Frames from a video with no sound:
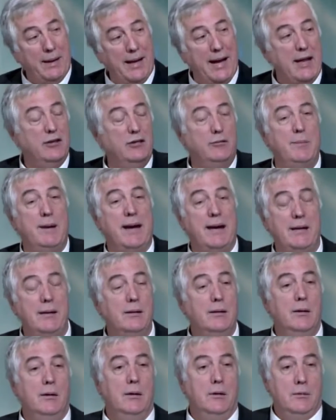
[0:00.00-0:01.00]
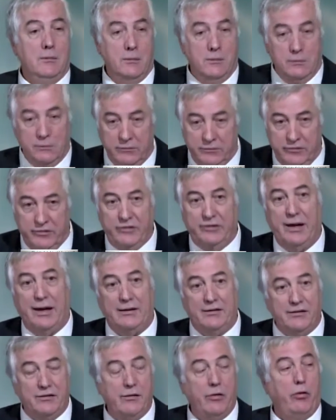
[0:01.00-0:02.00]
planes meet,
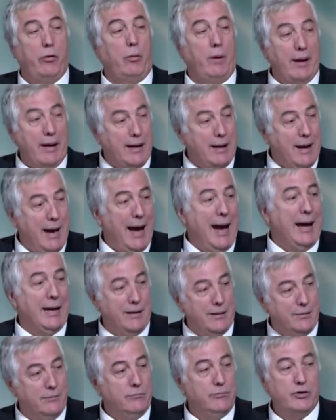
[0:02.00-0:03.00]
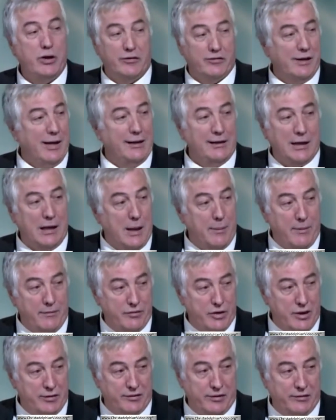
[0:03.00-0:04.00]
six, three, eight, just like the name
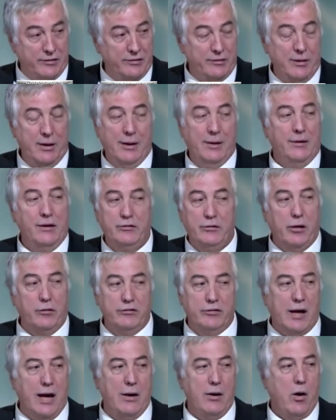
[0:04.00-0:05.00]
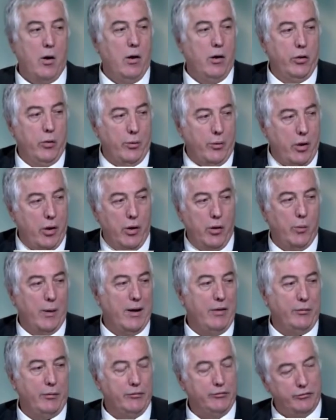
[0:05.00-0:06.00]
of Jesus. This goes on all the, all the
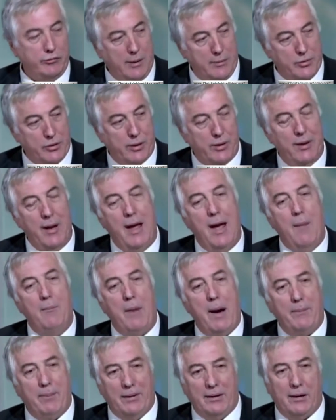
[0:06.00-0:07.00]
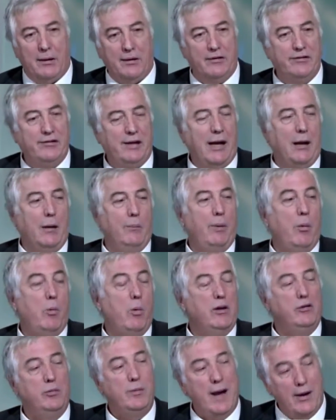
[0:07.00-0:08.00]
way through Scripture. Might be a little subtle, but
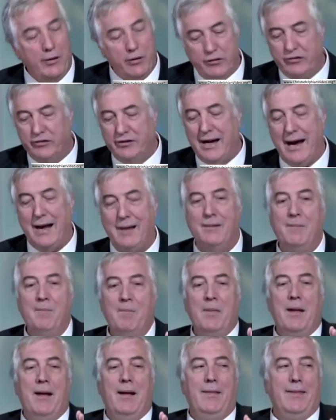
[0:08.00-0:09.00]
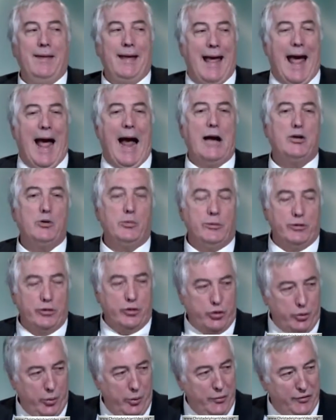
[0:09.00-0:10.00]
once we understand mm-hmm. the actual
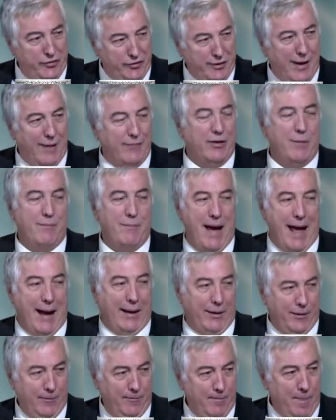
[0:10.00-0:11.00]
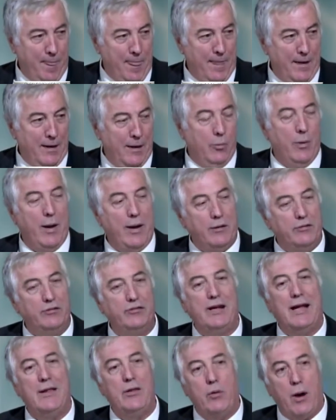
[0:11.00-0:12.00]
truths of the matter, we
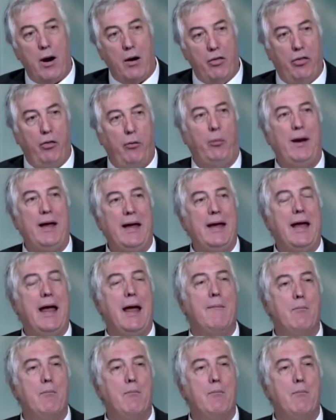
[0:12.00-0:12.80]
understand there are three